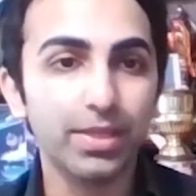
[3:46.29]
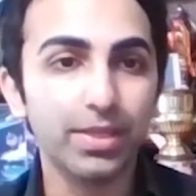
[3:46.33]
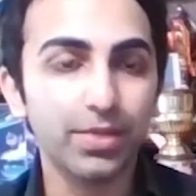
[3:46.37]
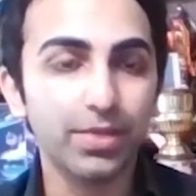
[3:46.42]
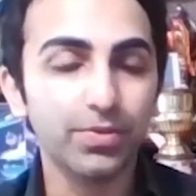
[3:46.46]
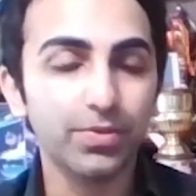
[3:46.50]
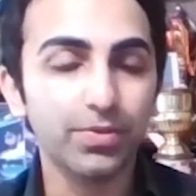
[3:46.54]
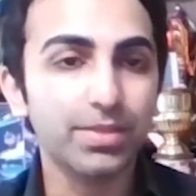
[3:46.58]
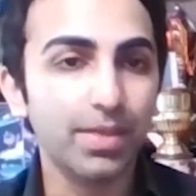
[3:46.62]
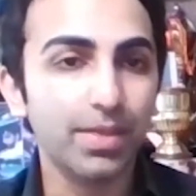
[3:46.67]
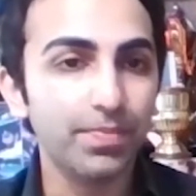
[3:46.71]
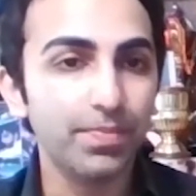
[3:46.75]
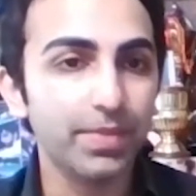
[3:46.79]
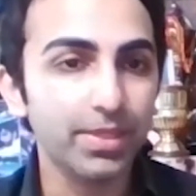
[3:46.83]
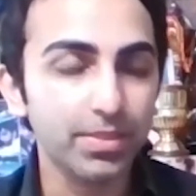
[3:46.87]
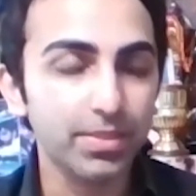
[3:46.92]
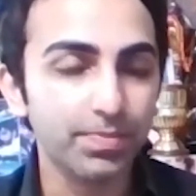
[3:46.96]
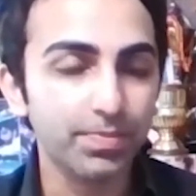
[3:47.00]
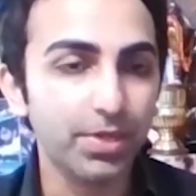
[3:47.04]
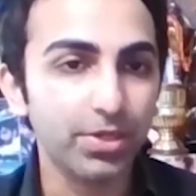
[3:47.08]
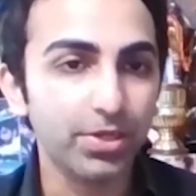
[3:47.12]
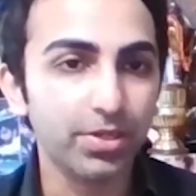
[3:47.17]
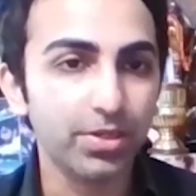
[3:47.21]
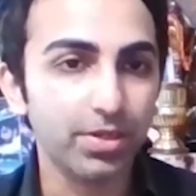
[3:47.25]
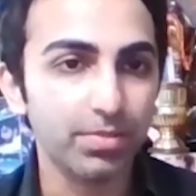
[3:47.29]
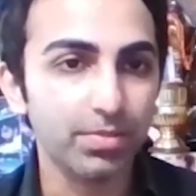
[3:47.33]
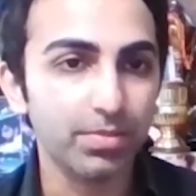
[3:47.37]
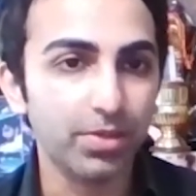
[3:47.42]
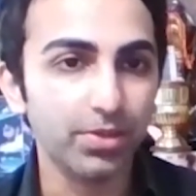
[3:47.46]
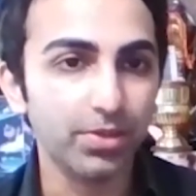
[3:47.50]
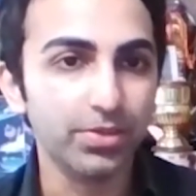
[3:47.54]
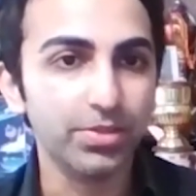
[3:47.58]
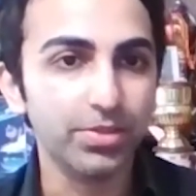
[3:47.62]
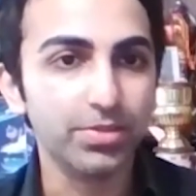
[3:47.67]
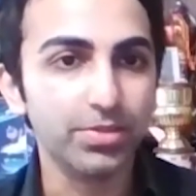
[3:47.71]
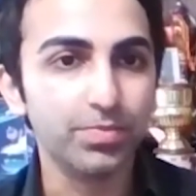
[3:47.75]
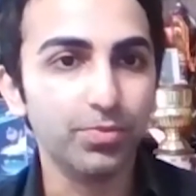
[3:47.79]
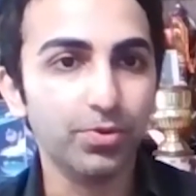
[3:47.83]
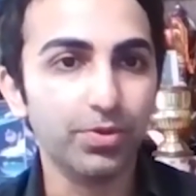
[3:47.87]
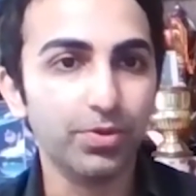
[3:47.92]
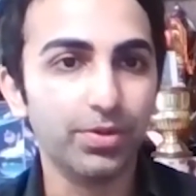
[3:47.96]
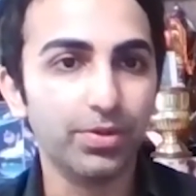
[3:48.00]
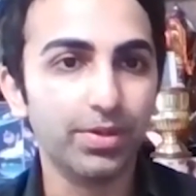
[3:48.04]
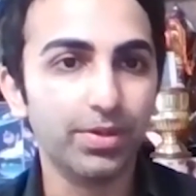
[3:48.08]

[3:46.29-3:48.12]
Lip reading: there was something special about this sport.